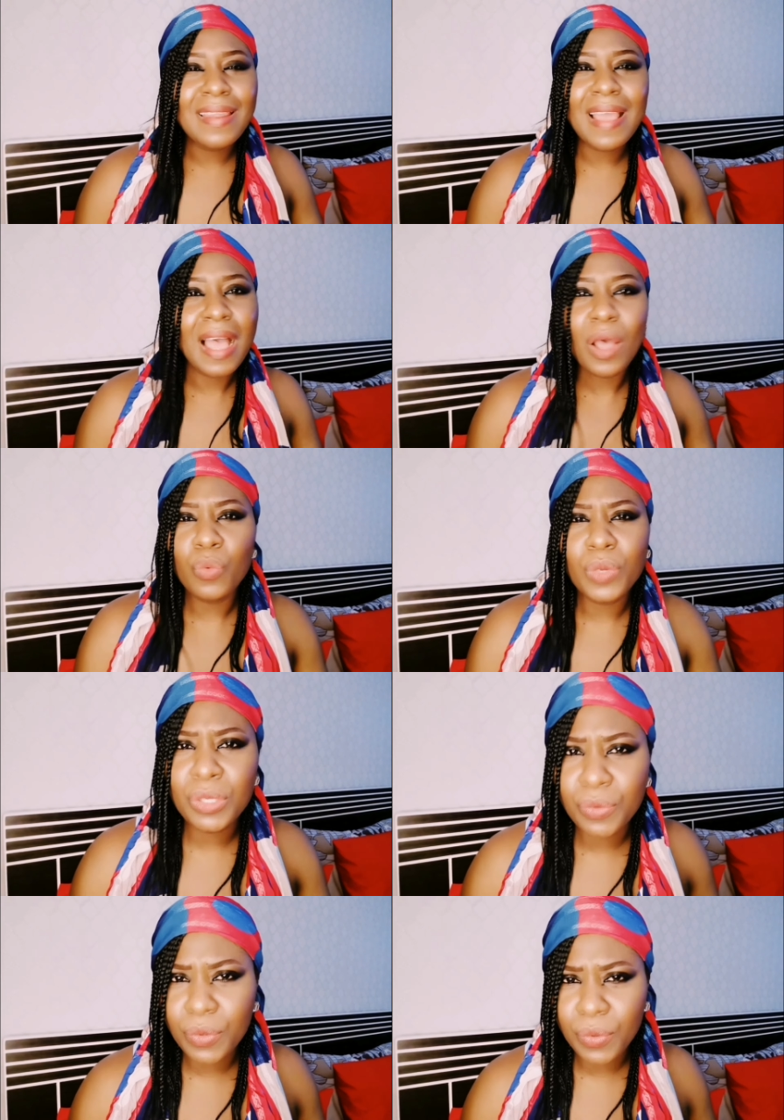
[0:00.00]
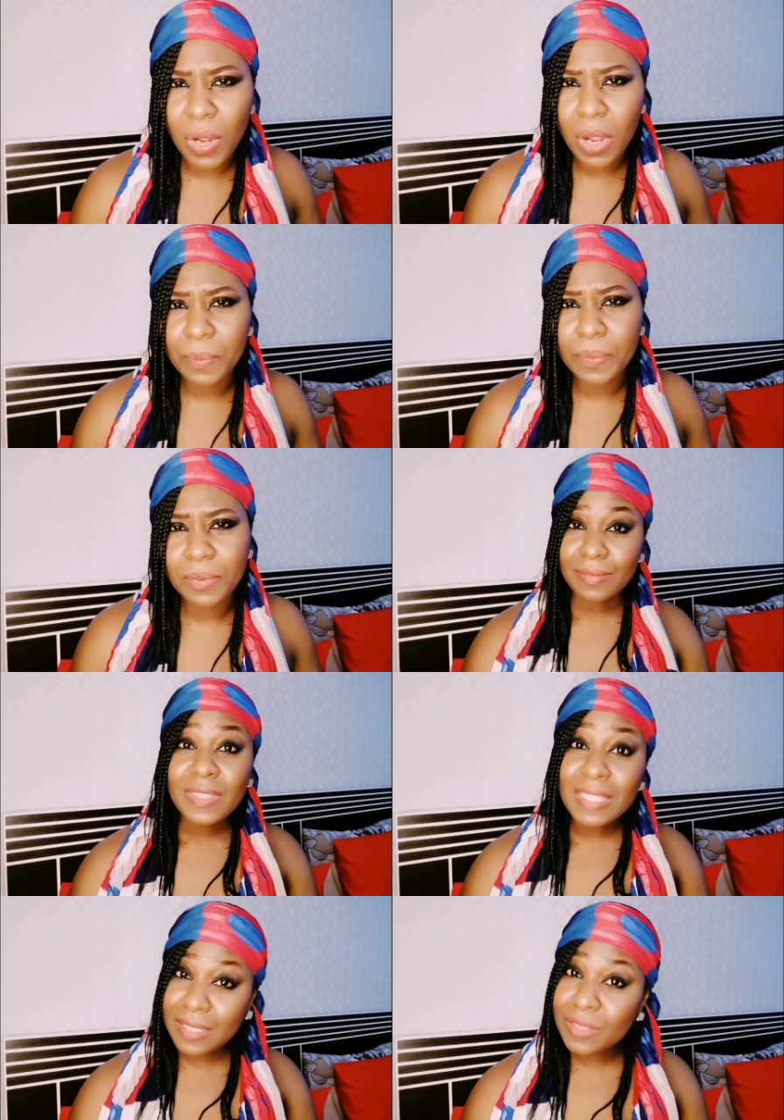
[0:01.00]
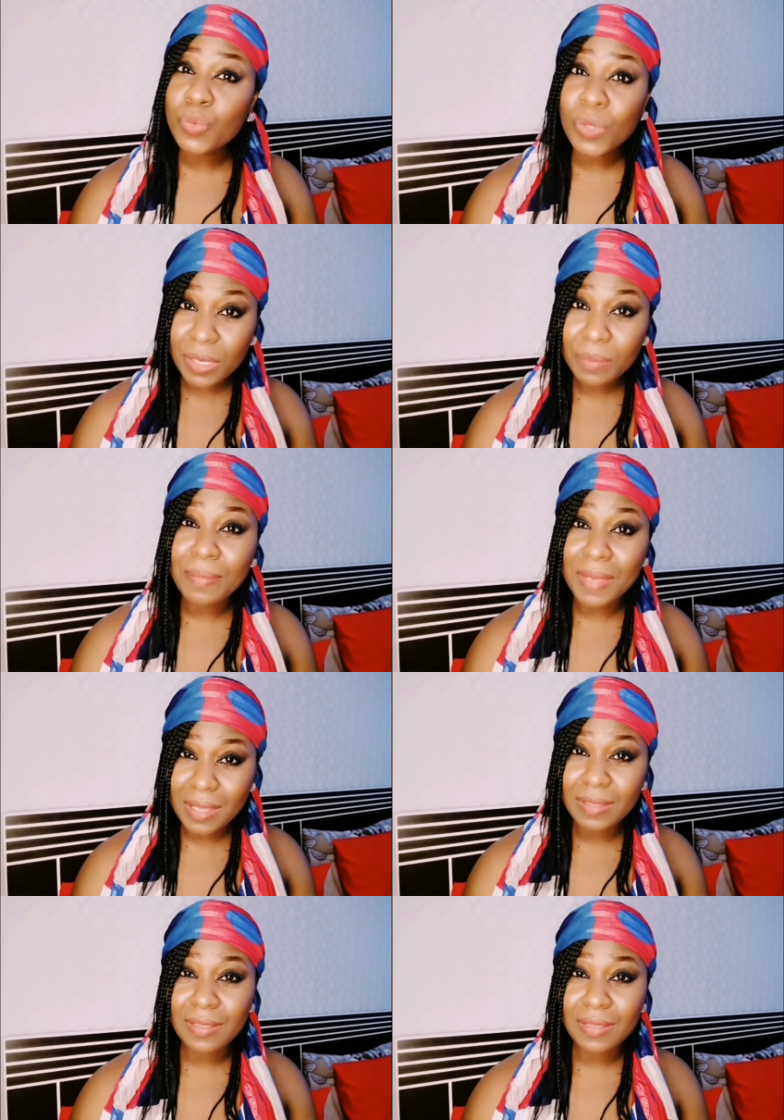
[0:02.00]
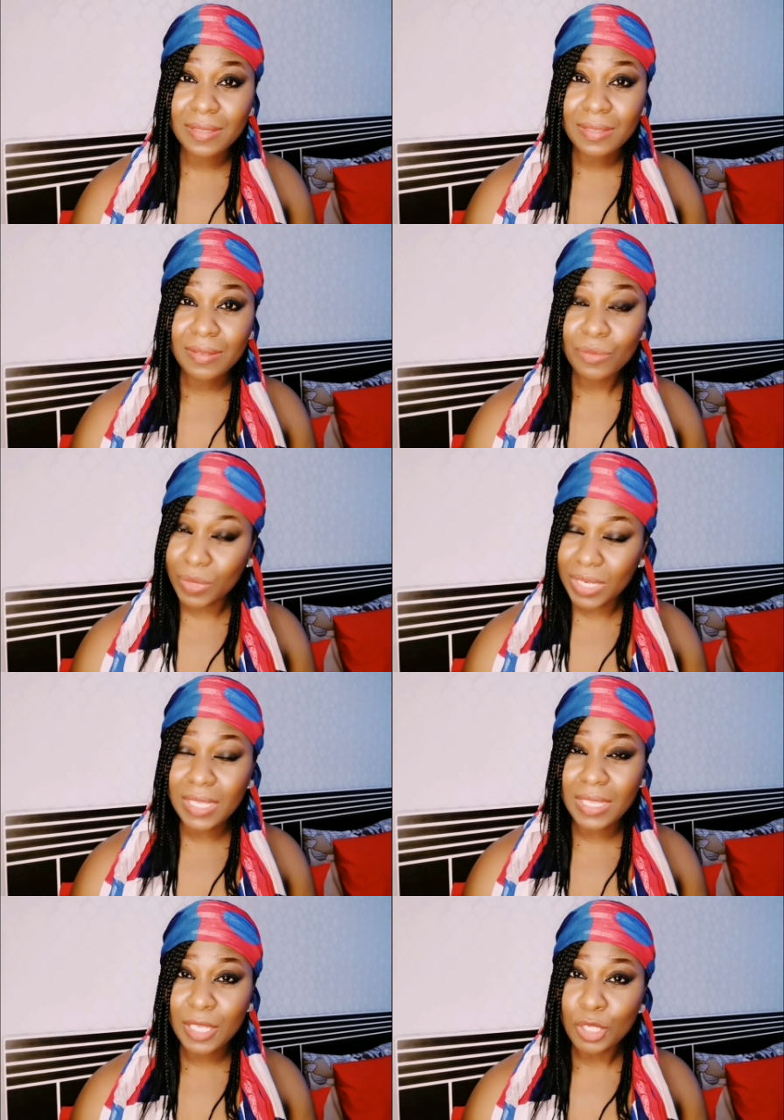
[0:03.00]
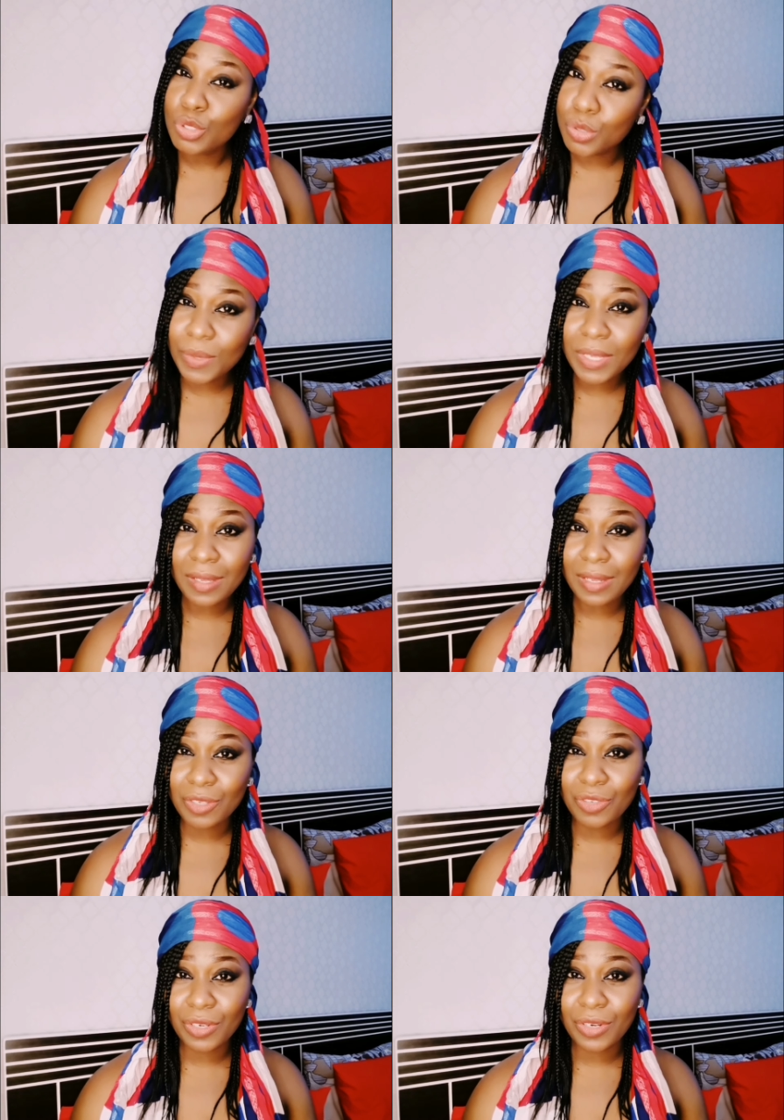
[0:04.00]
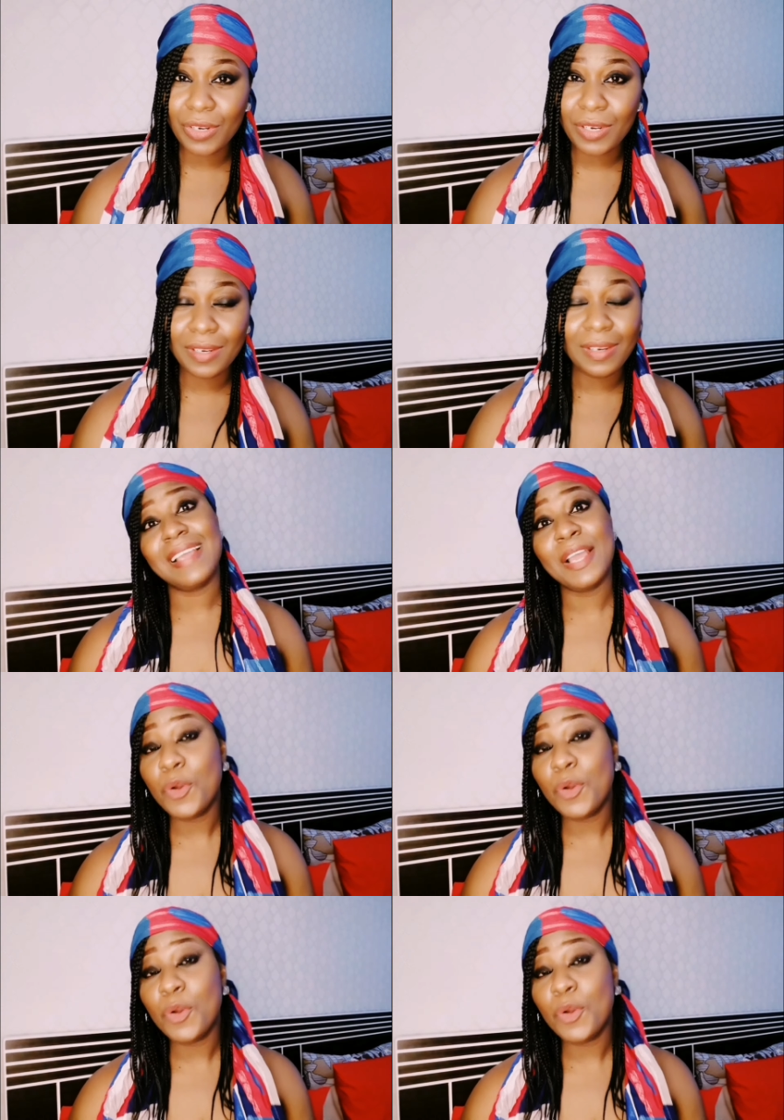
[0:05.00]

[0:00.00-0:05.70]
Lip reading: and how we grow up. This is what it means, really, to be a Nigerian.